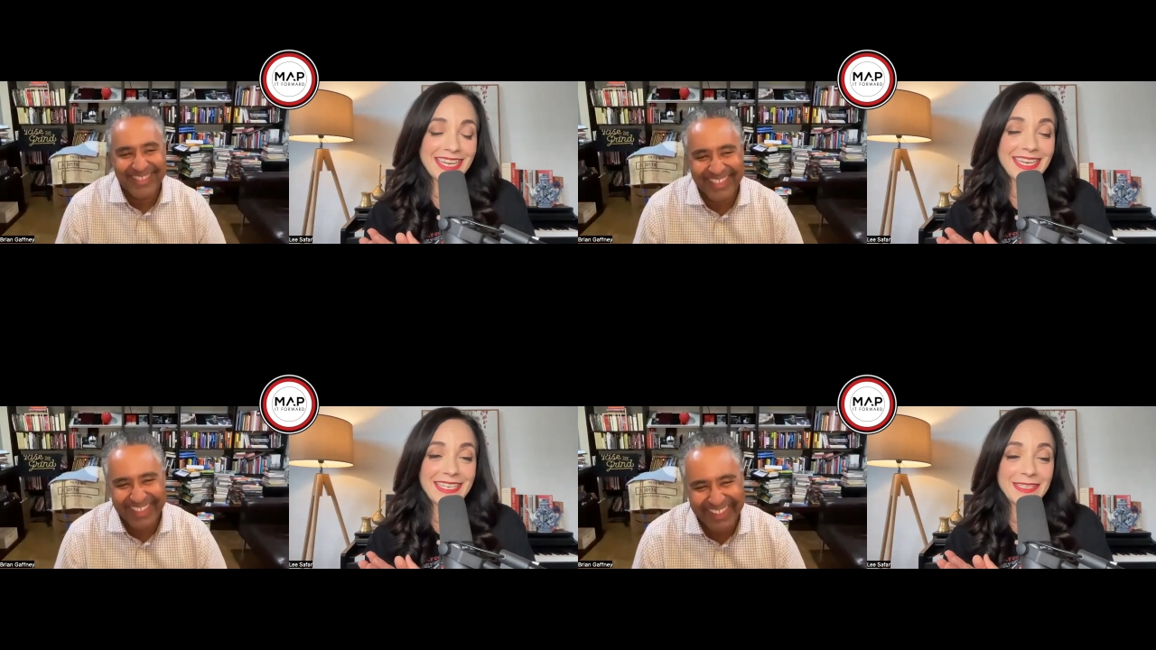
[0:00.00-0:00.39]

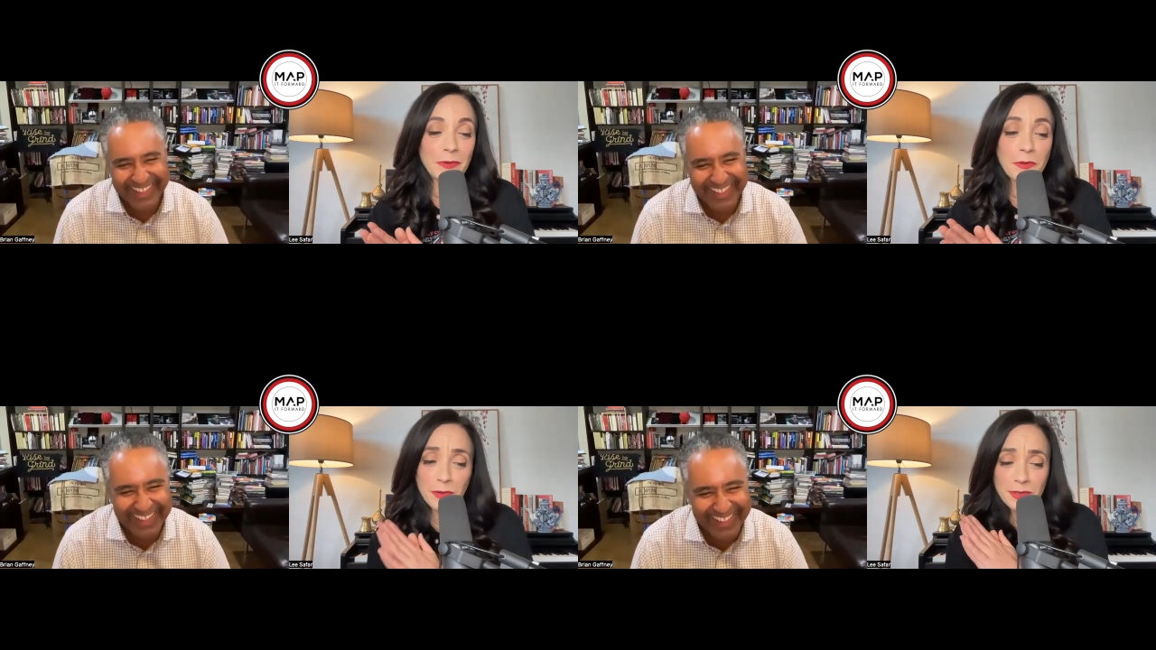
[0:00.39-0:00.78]
Speaker 1: It is
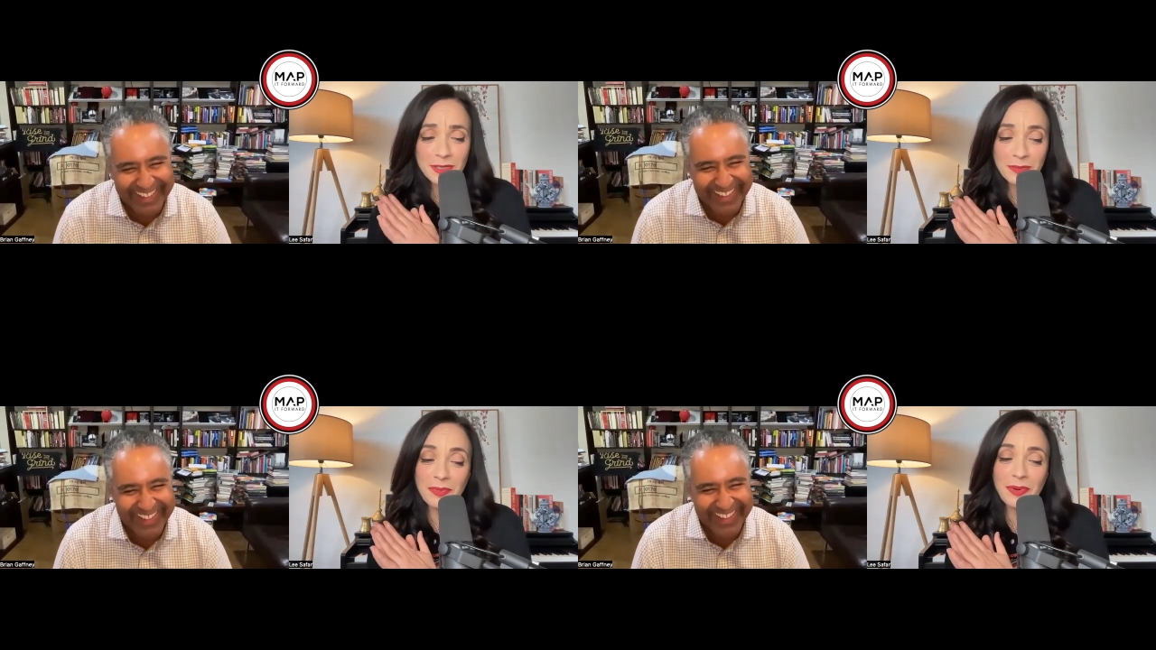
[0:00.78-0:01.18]

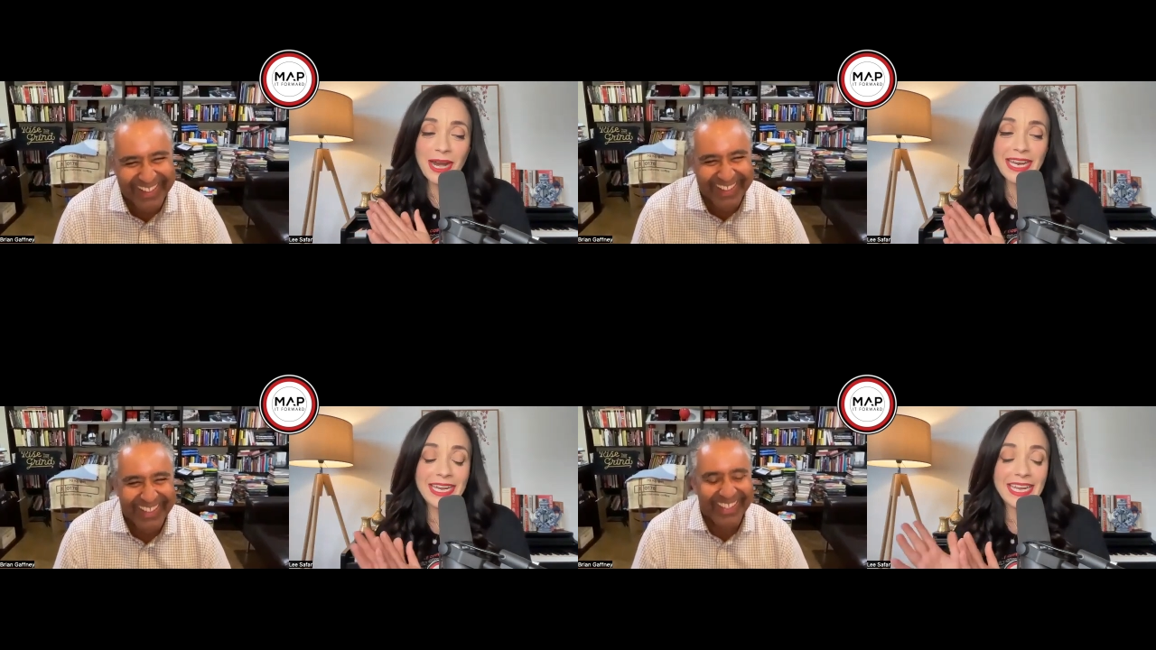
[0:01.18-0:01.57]
awesome,
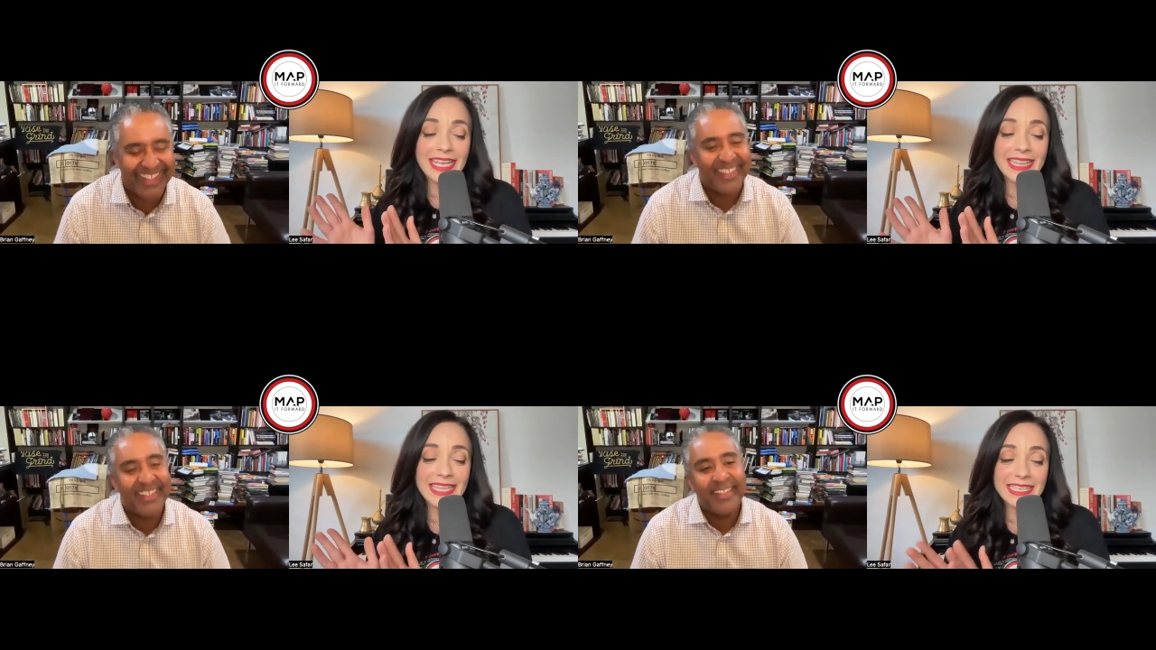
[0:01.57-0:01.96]
Brian.
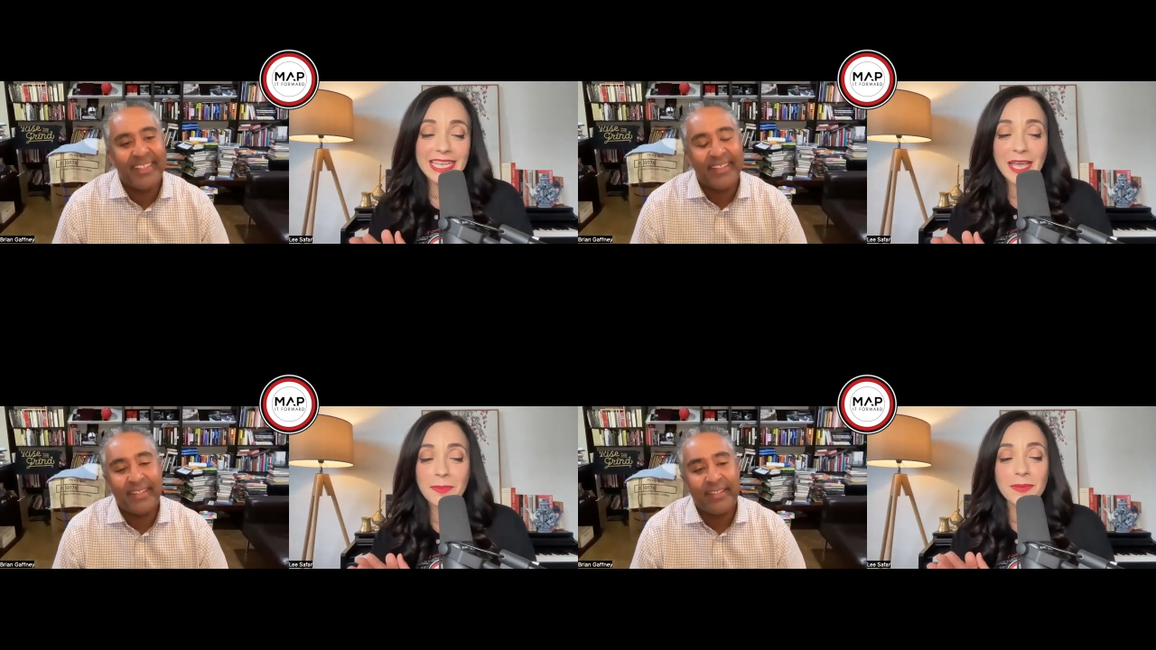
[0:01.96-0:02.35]
In this
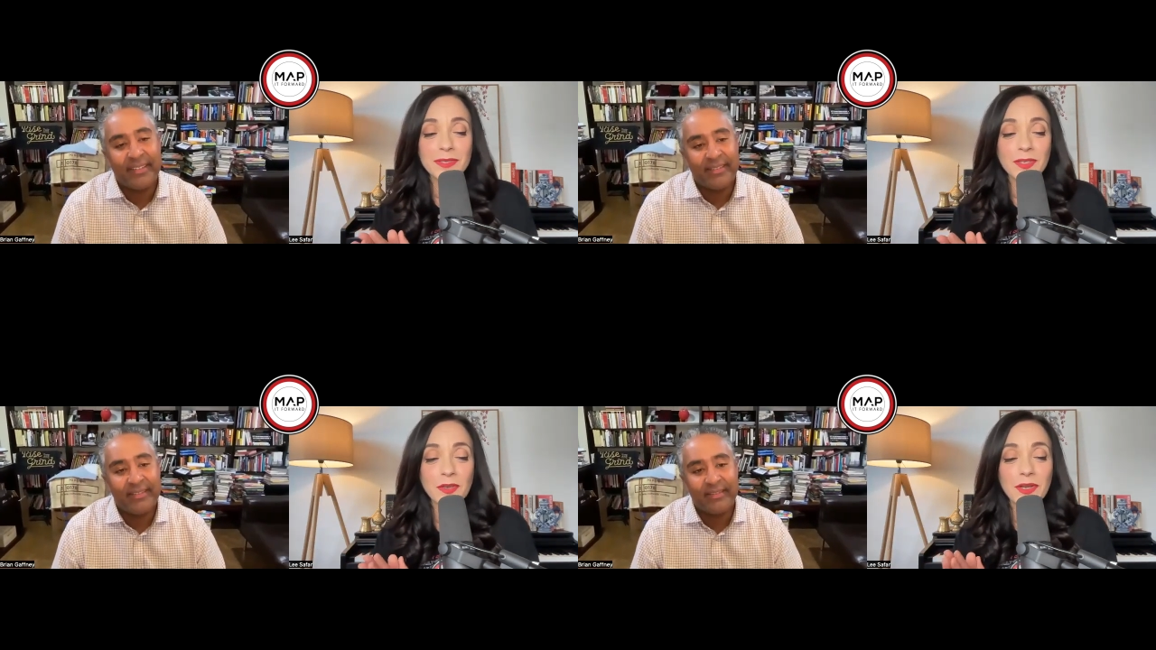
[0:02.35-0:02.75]

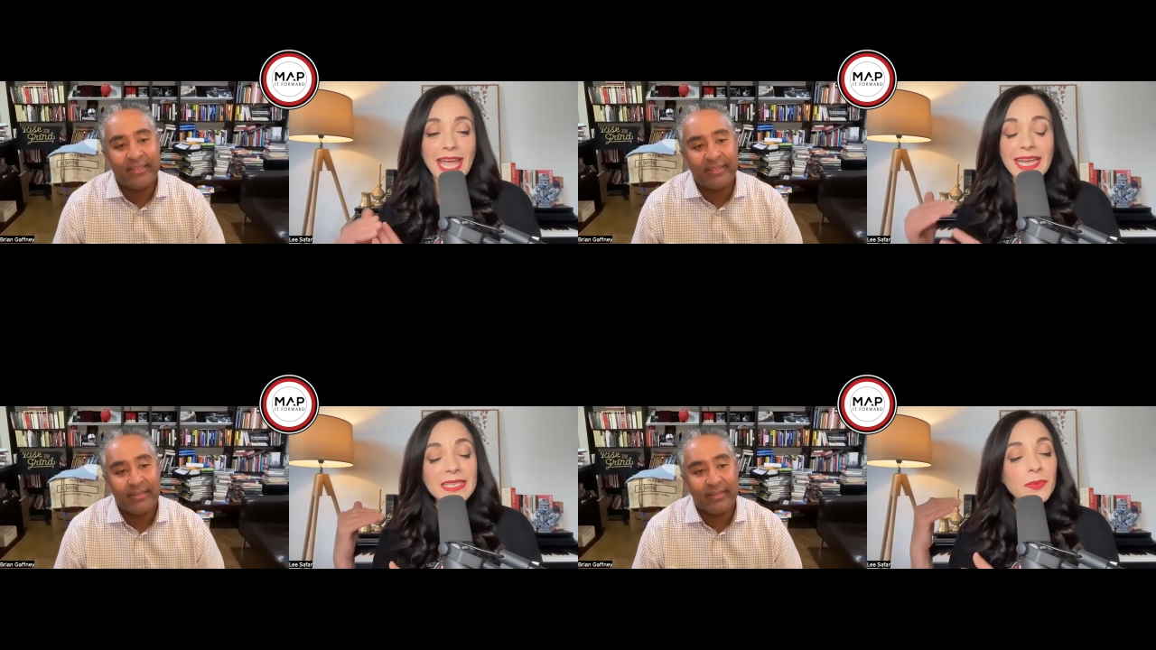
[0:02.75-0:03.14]
episode,
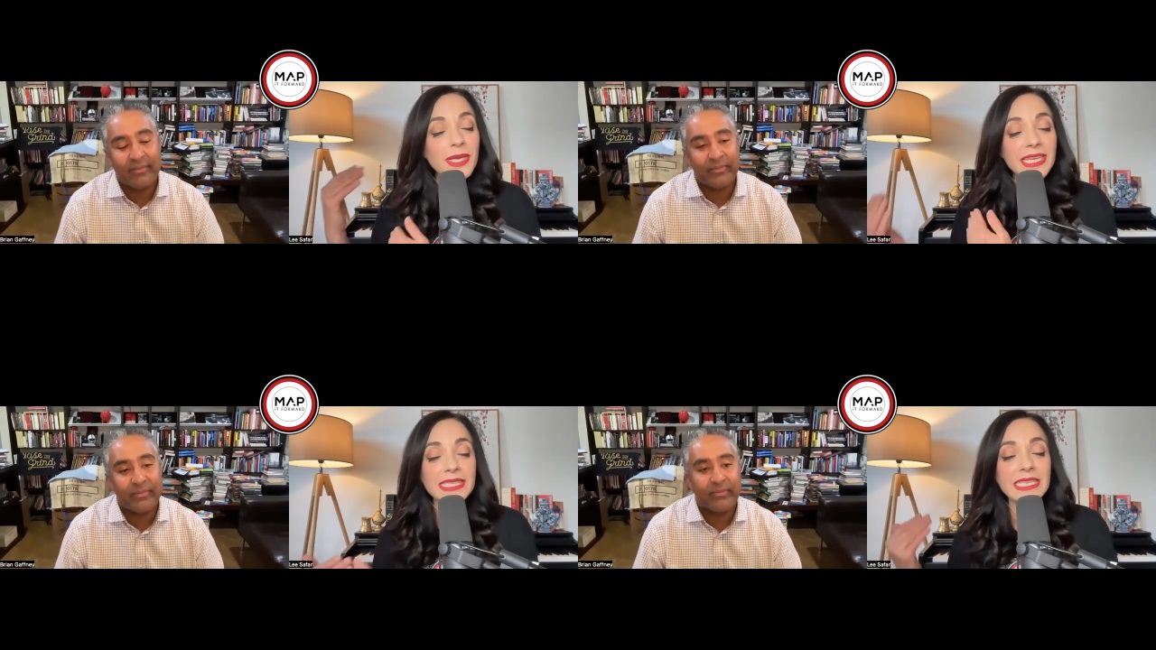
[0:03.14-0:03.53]
as we
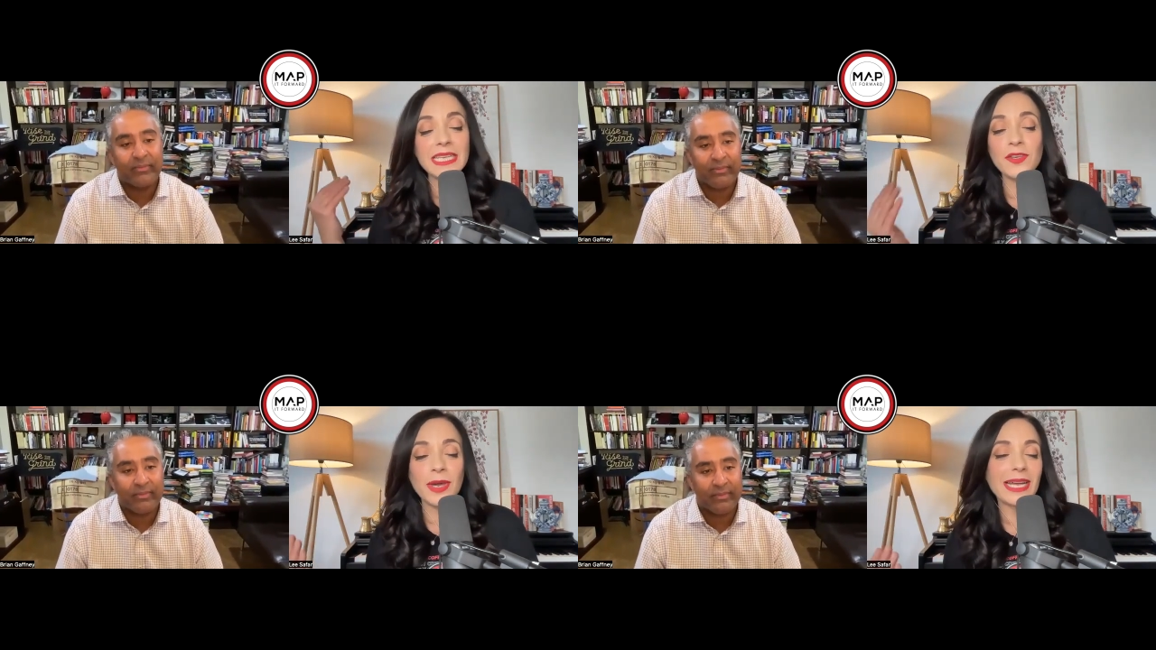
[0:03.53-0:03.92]

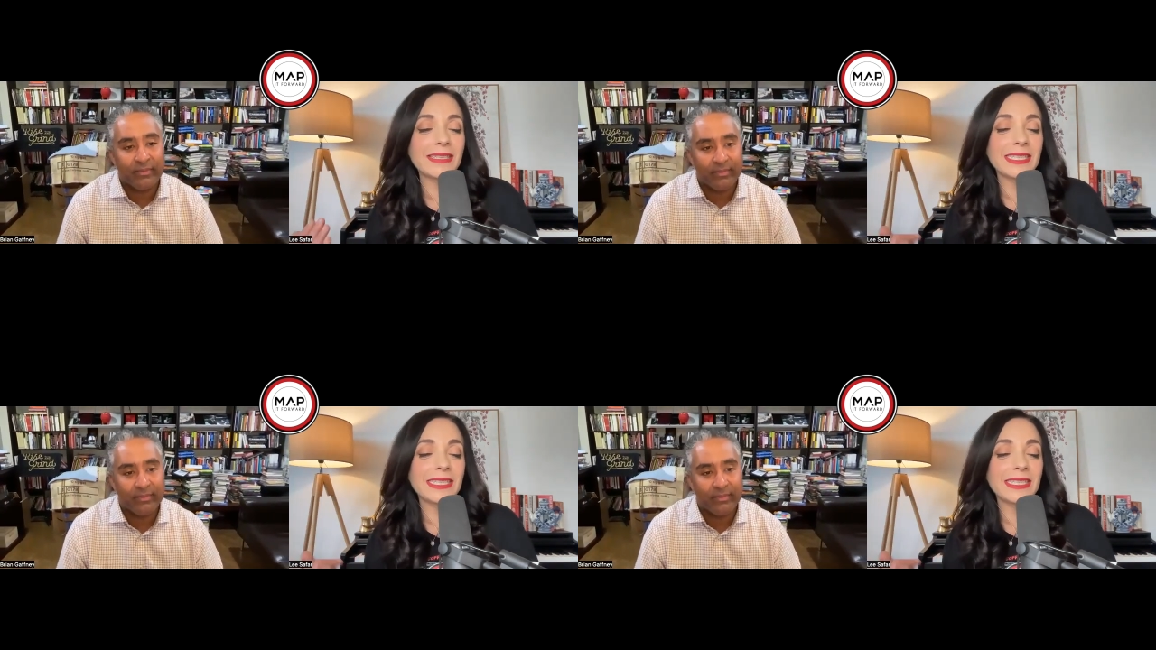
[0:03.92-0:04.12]
continue our